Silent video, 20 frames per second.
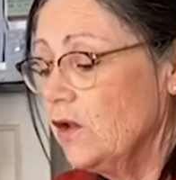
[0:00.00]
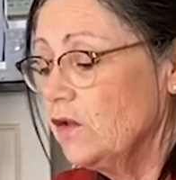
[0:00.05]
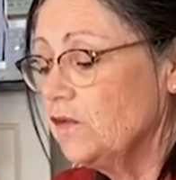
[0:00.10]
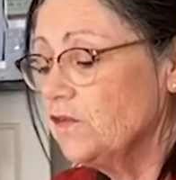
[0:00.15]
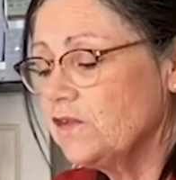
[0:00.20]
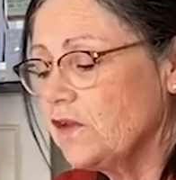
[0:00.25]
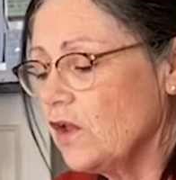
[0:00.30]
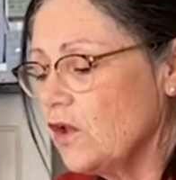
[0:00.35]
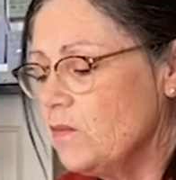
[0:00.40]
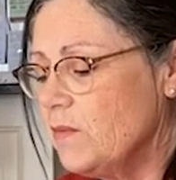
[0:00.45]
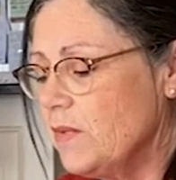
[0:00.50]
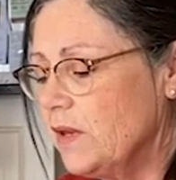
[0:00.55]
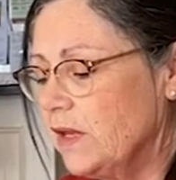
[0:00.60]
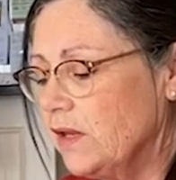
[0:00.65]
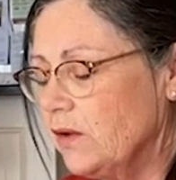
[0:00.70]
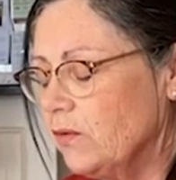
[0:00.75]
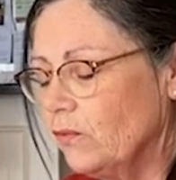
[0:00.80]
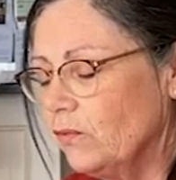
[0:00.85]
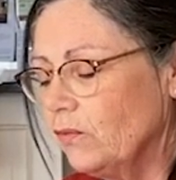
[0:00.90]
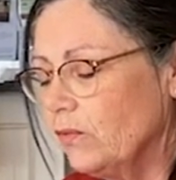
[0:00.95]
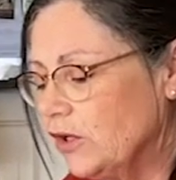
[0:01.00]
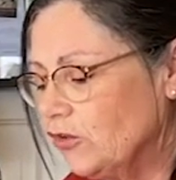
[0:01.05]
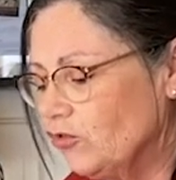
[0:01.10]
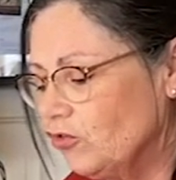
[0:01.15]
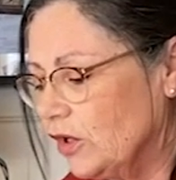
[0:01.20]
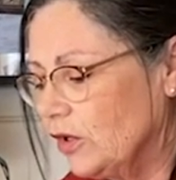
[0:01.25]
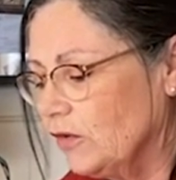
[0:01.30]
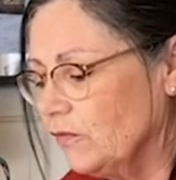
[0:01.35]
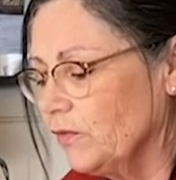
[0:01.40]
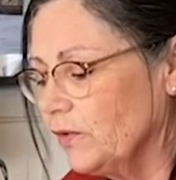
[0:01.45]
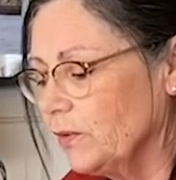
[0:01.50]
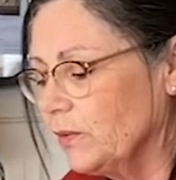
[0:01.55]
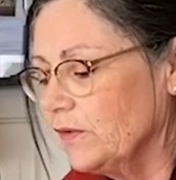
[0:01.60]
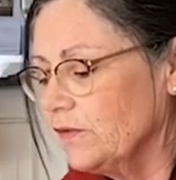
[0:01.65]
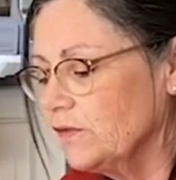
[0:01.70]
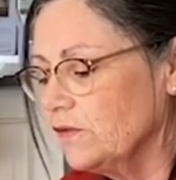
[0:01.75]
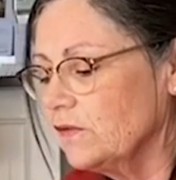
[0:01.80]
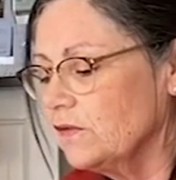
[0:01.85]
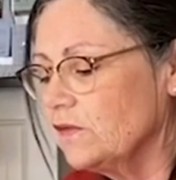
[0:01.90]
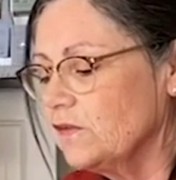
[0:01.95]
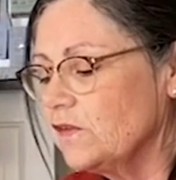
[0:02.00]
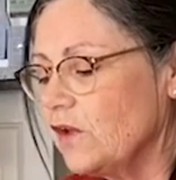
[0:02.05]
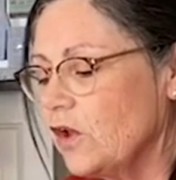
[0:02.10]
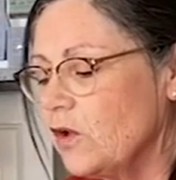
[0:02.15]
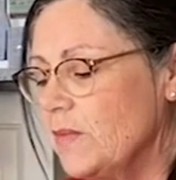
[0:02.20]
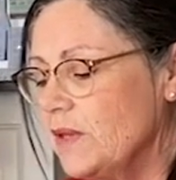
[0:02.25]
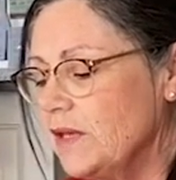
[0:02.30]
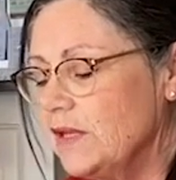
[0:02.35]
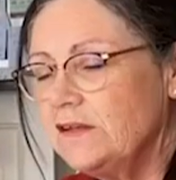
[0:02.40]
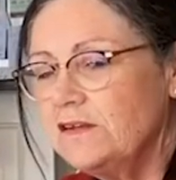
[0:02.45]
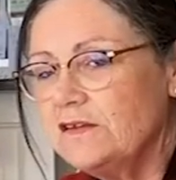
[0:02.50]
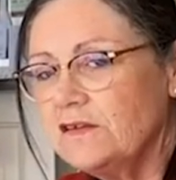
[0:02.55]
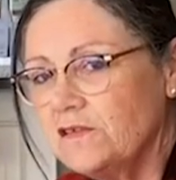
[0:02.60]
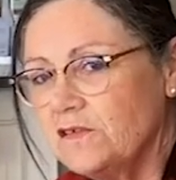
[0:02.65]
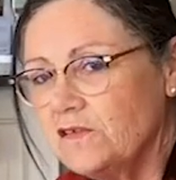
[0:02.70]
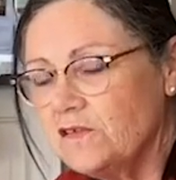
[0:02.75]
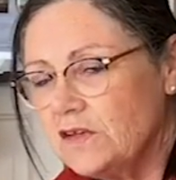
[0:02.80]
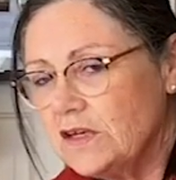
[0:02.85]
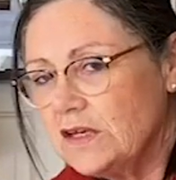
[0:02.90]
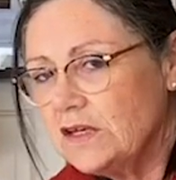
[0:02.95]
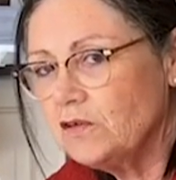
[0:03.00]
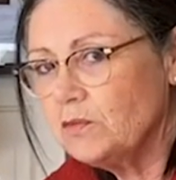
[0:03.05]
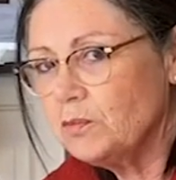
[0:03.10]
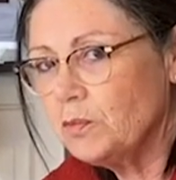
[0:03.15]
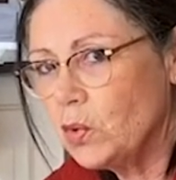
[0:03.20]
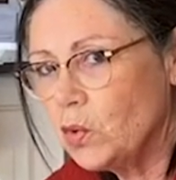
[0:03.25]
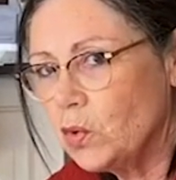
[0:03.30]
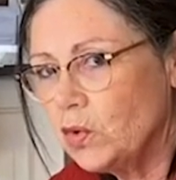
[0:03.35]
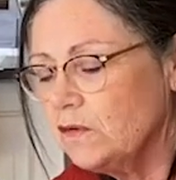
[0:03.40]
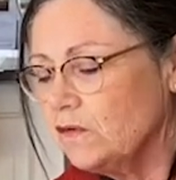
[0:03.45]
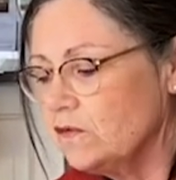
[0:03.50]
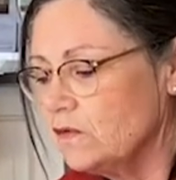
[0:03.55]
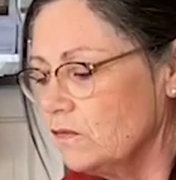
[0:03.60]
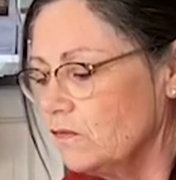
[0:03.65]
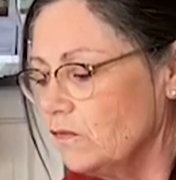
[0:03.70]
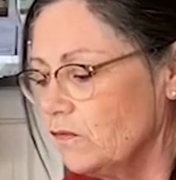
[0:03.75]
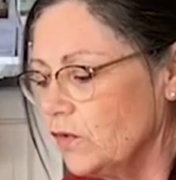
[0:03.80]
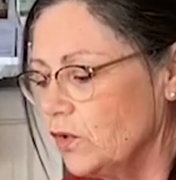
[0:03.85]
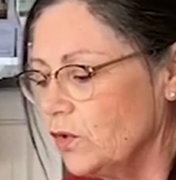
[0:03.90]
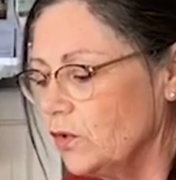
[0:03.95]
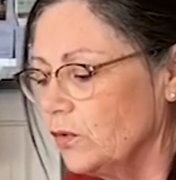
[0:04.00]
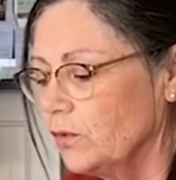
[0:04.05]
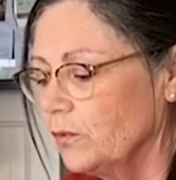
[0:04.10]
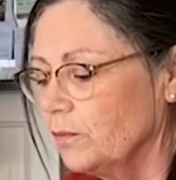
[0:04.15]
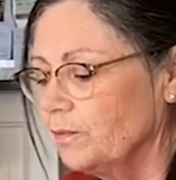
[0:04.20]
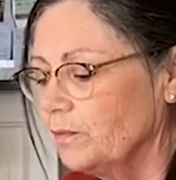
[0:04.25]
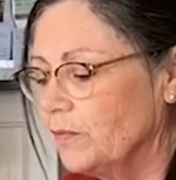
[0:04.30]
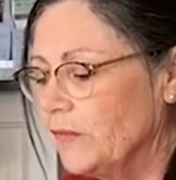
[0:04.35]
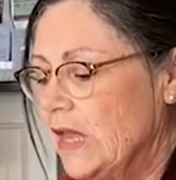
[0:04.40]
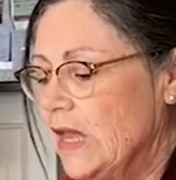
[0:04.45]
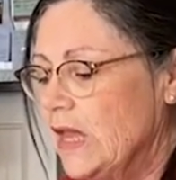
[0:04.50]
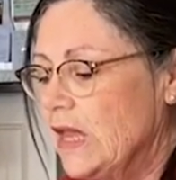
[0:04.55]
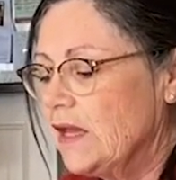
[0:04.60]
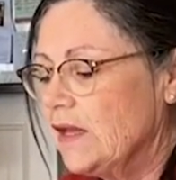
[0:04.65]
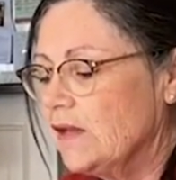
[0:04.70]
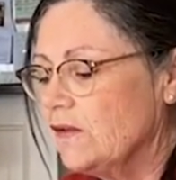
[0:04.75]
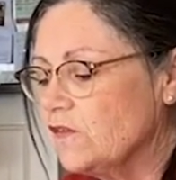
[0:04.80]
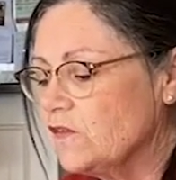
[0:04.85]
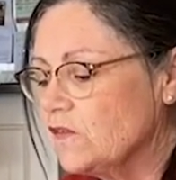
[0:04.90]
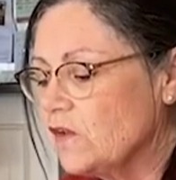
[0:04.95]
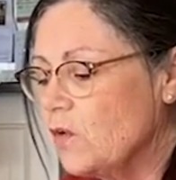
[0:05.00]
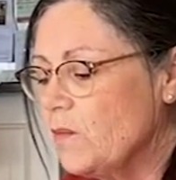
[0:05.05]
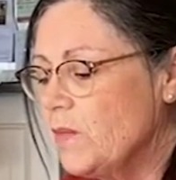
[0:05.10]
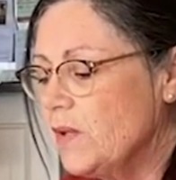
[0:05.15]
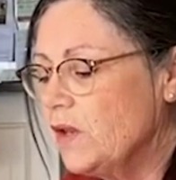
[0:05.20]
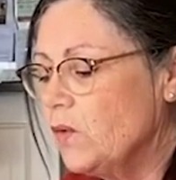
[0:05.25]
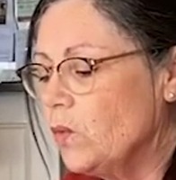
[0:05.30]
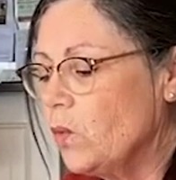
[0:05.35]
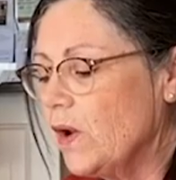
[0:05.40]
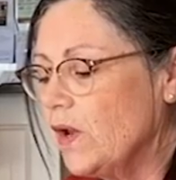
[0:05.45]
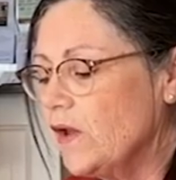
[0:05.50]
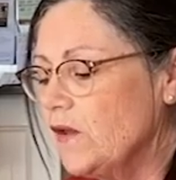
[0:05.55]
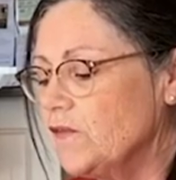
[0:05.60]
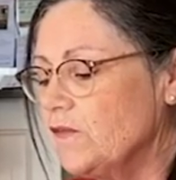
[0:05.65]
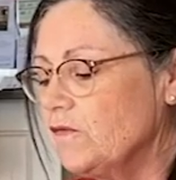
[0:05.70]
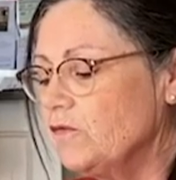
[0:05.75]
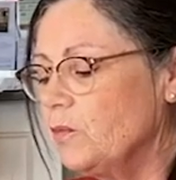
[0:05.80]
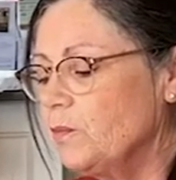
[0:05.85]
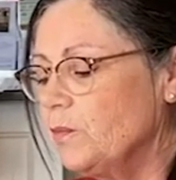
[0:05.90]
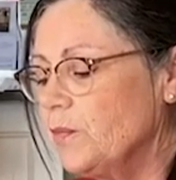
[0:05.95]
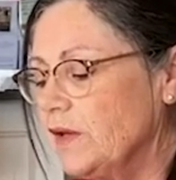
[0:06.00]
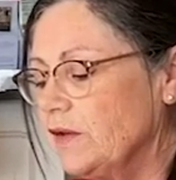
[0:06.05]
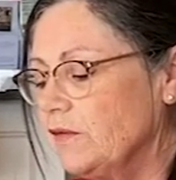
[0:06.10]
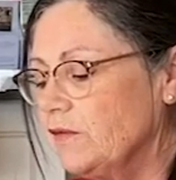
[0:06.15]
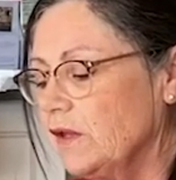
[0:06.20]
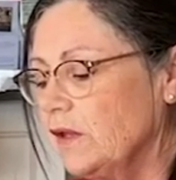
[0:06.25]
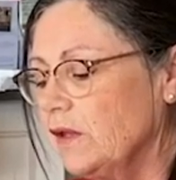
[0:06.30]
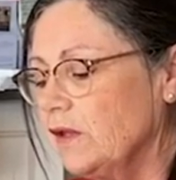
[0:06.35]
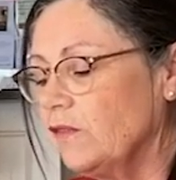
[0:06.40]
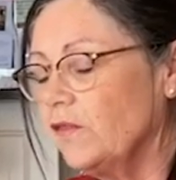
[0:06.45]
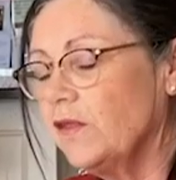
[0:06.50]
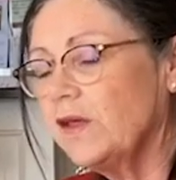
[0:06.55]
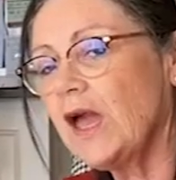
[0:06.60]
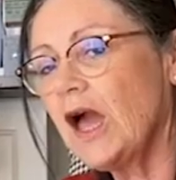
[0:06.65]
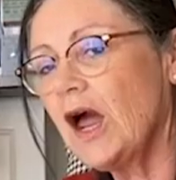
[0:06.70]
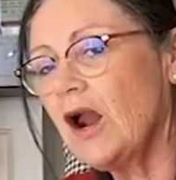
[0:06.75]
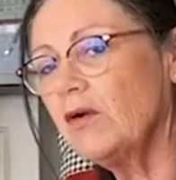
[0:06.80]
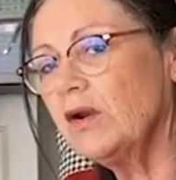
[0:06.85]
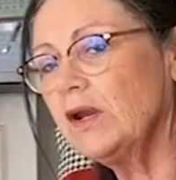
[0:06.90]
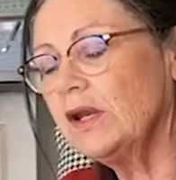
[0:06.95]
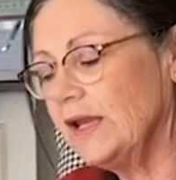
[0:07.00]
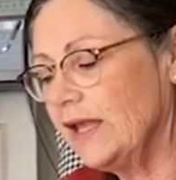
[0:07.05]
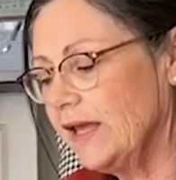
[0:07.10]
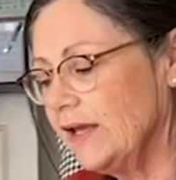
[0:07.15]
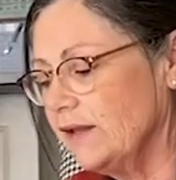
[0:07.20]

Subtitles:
So many rich influences, so many distinct points of view, and so many ways of depicting the current